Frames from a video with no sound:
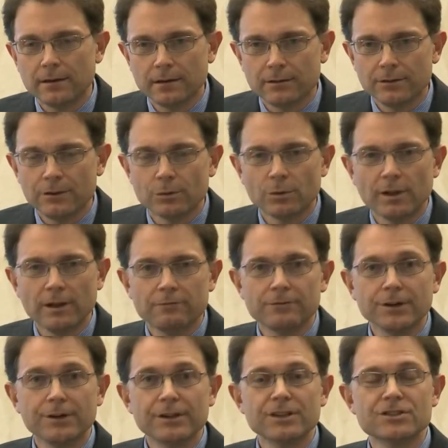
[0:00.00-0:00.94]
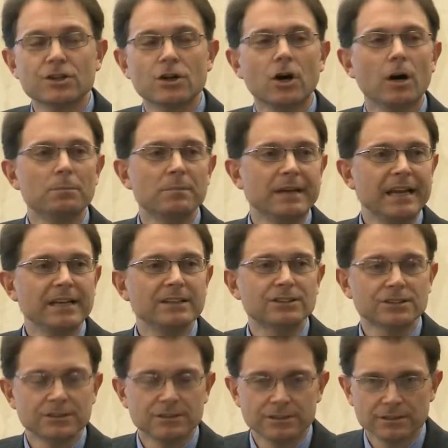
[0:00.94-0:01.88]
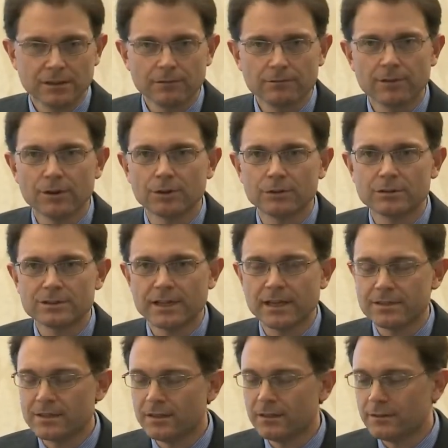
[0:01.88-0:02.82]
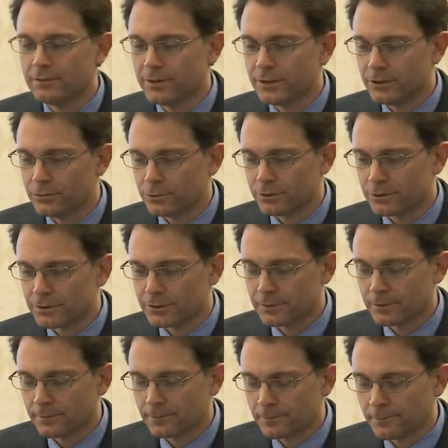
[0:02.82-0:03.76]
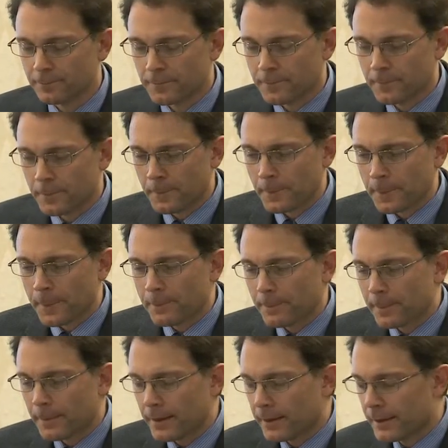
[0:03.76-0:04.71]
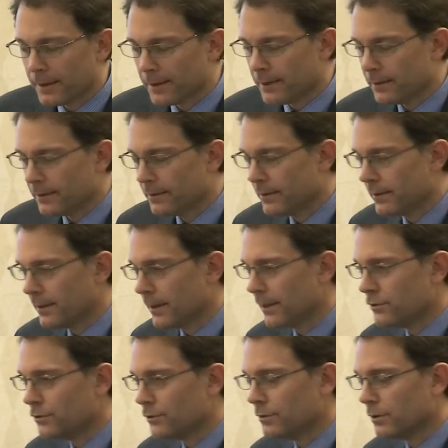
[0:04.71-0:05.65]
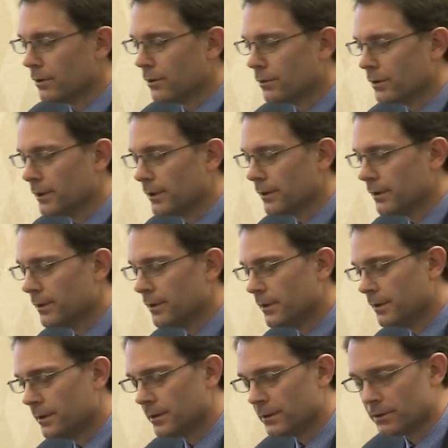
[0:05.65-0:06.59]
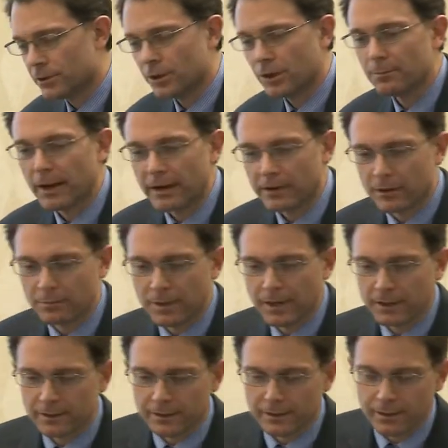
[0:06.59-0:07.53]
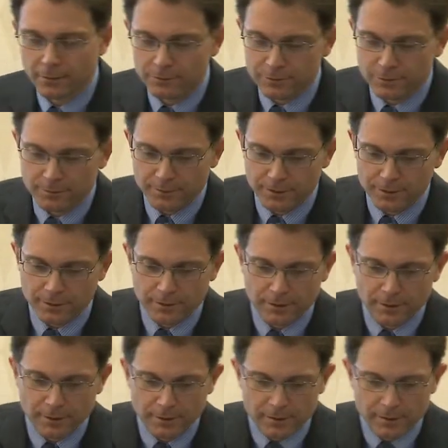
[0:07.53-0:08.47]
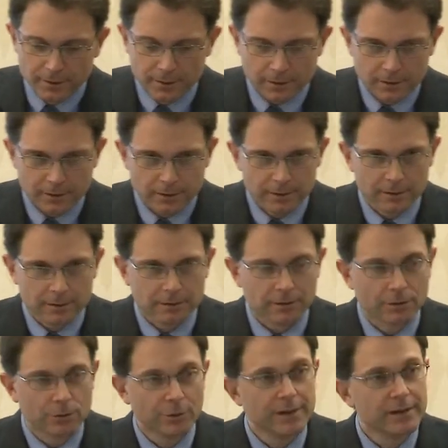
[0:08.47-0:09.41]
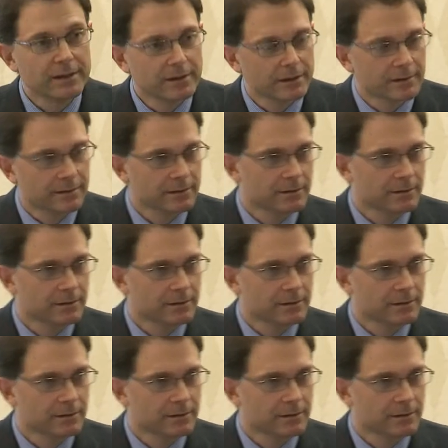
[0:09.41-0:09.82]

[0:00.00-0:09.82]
you will have various combinations of those as individuals. And as you know, the term acromegaly comes from the Greek